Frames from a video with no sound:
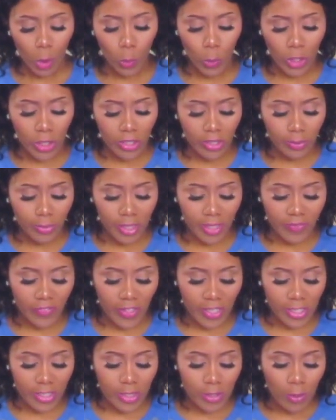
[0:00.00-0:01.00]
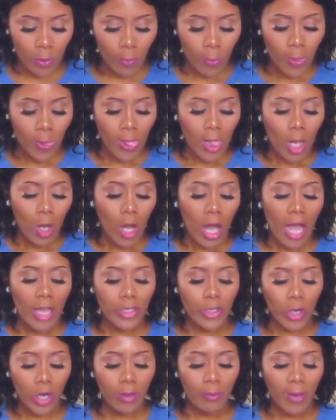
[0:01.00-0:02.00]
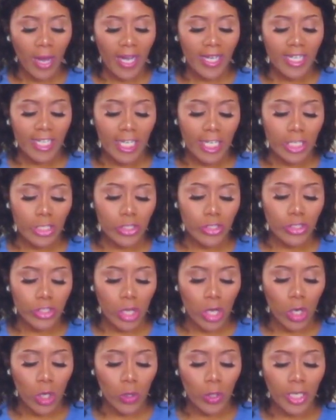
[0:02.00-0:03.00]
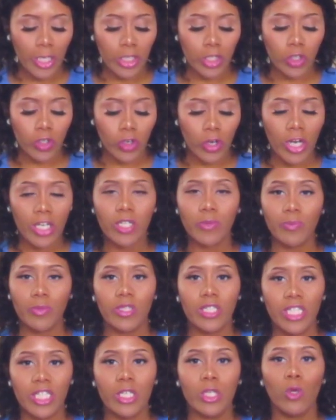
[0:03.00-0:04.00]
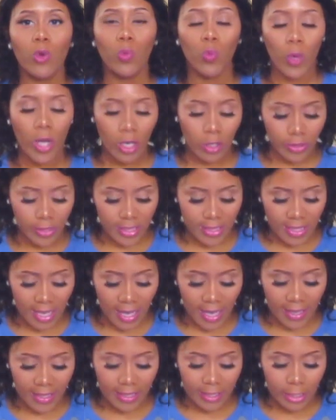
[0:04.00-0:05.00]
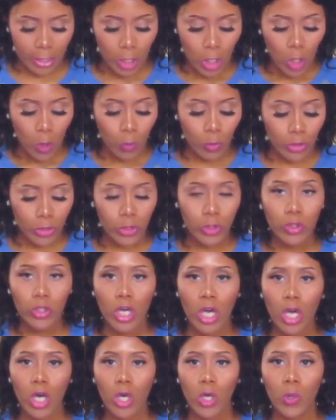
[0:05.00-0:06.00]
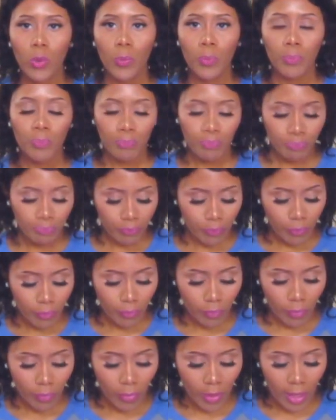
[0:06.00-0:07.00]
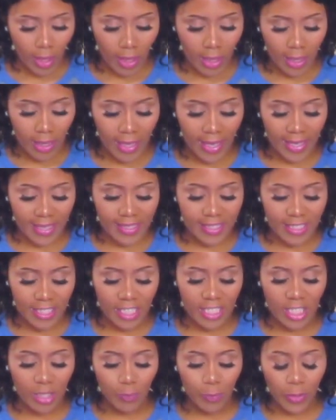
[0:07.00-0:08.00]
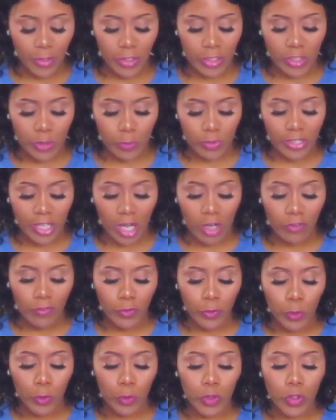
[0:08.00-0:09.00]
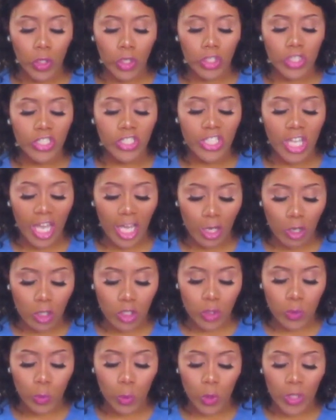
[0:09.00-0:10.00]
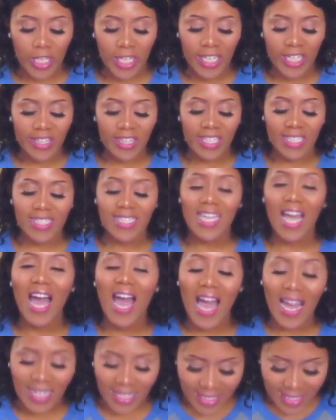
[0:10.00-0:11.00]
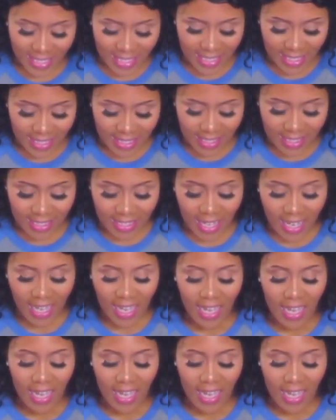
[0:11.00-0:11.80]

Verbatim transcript: What are the benefits? Your body is so incredibly well designed. When you go extended periods without food, your cells will eat the toxins